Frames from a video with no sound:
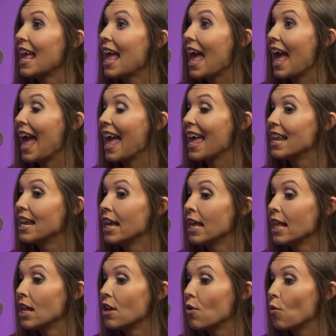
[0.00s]
And
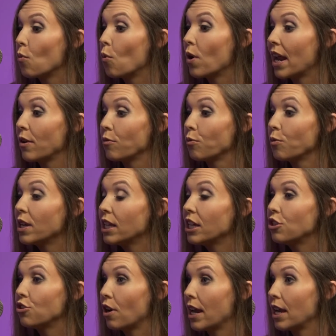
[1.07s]
what I really
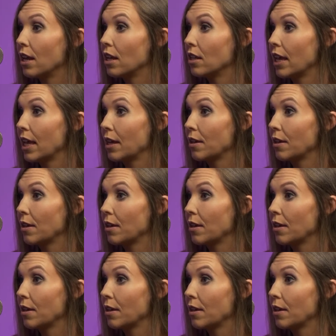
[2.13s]
try to